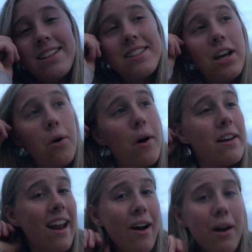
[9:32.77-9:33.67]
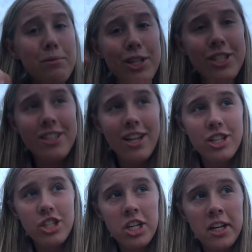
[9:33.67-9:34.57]
so now I'm just
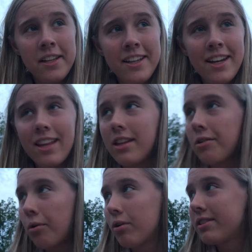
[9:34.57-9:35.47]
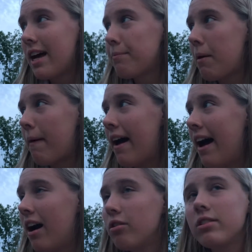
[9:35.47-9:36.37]
chilling in the cul-de-sac by my
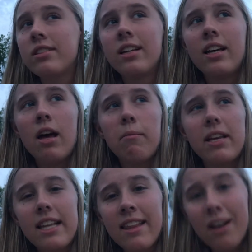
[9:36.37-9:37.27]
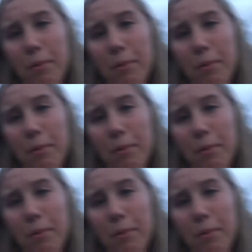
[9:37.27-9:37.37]
house because I think I'll